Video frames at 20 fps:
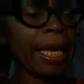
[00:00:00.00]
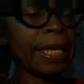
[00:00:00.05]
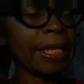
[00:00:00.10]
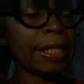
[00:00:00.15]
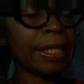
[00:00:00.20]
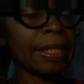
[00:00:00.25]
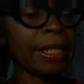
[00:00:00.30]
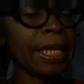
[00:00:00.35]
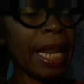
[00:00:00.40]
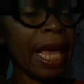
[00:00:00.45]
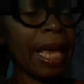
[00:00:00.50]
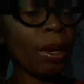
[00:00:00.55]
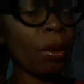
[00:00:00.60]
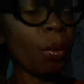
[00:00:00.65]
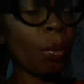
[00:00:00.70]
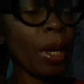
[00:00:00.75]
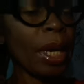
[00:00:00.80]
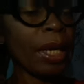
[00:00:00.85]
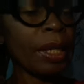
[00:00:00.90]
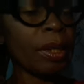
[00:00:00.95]
is like
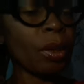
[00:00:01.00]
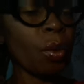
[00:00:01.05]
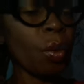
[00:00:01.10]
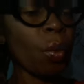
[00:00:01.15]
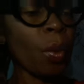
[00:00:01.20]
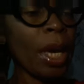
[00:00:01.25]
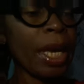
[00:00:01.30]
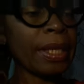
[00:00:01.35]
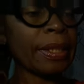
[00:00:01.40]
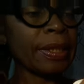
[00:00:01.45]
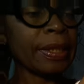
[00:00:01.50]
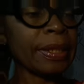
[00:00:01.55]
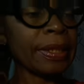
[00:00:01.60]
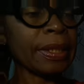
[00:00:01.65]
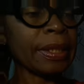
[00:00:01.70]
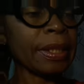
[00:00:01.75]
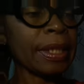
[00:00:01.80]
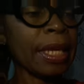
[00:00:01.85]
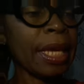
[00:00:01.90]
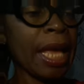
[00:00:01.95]
where the
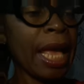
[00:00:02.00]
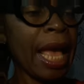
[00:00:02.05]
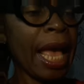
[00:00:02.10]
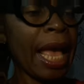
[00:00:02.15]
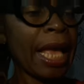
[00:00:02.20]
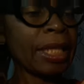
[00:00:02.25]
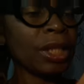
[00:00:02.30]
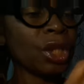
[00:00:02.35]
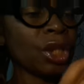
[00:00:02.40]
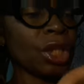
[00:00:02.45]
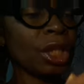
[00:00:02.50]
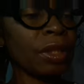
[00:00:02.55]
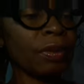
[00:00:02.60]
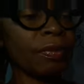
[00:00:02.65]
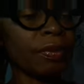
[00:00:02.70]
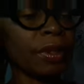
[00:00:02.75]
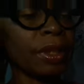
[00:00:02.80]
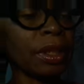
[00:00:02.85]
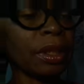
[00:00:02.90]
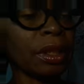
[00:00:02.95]
West has
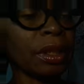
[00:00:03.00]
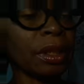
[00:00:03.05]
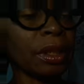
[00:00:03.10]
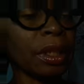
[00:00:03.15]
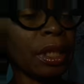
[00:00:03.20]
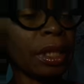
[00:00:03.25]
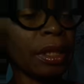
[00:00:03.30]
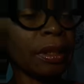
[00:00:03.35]
shifted